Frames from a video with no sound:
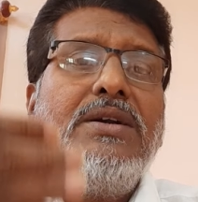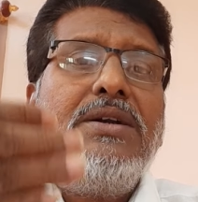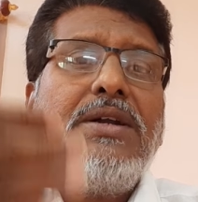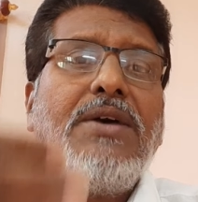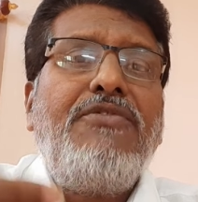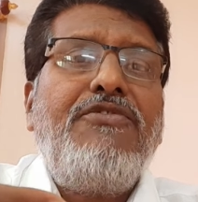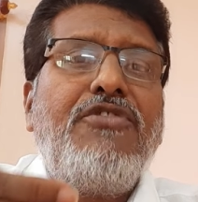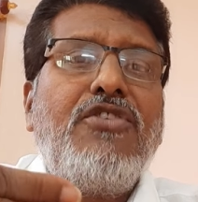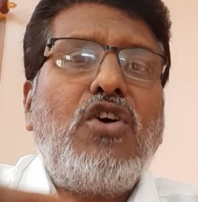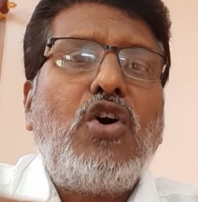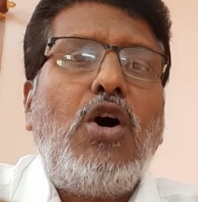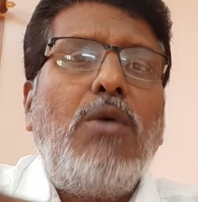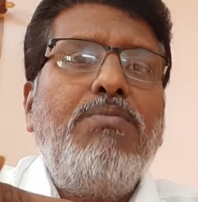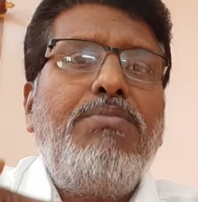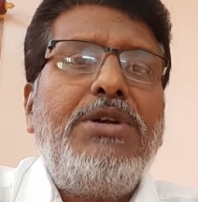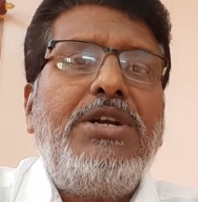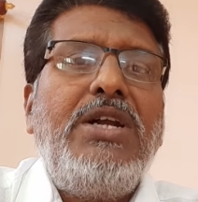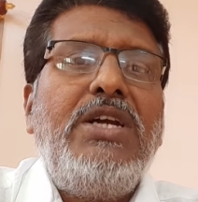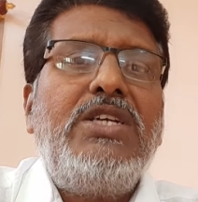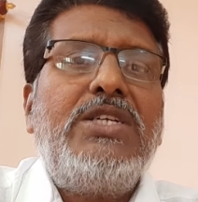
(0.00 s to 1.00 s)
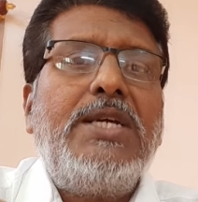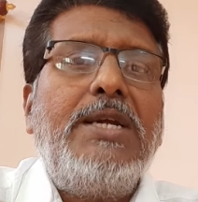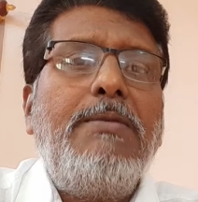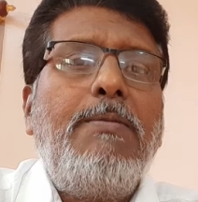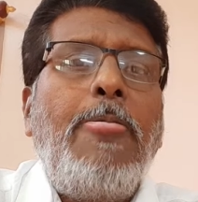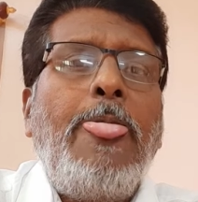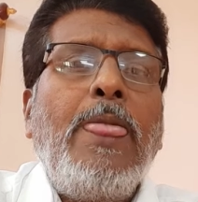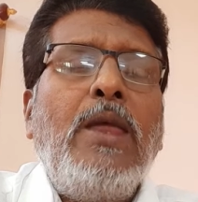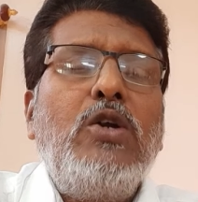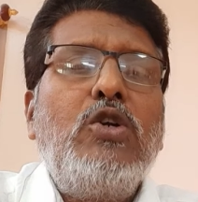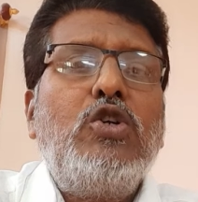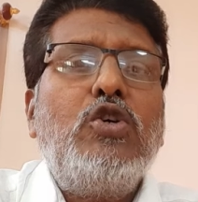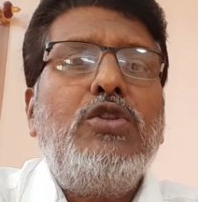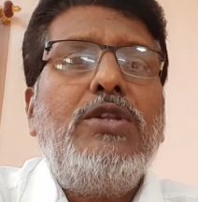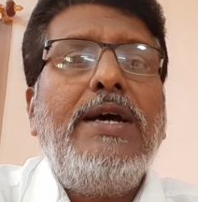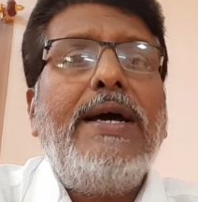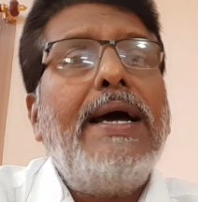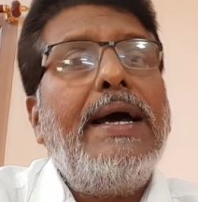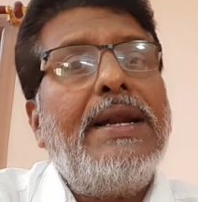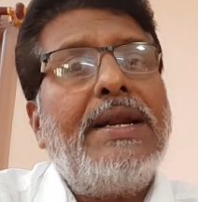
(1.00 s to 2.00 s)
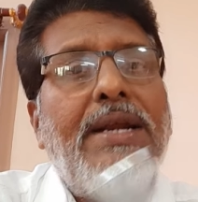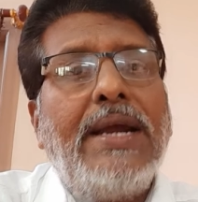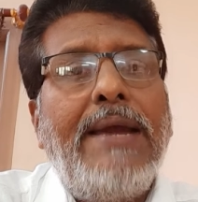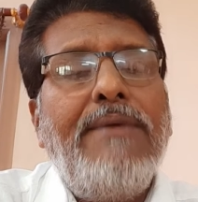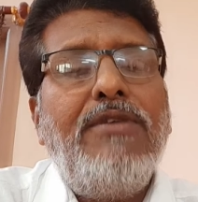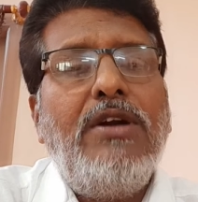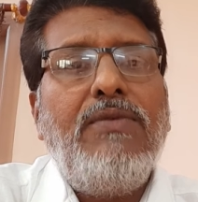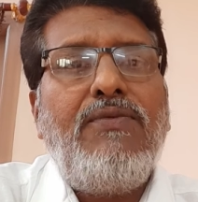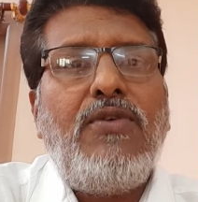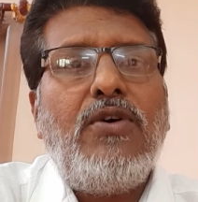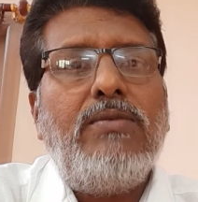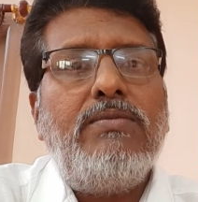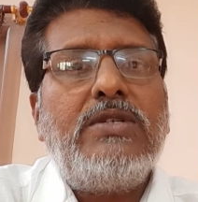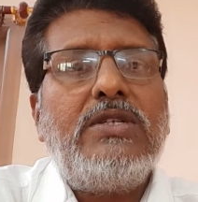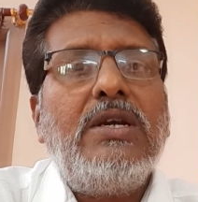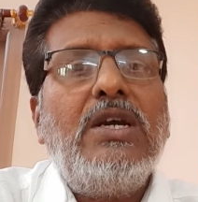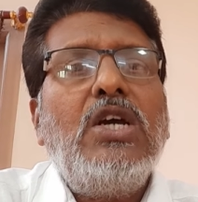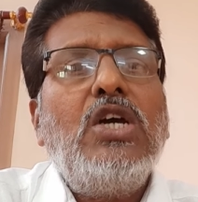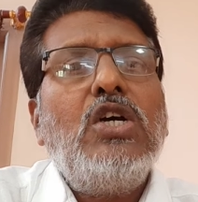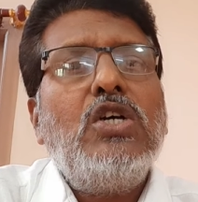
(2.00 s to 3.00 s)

tough competition to the rival firms.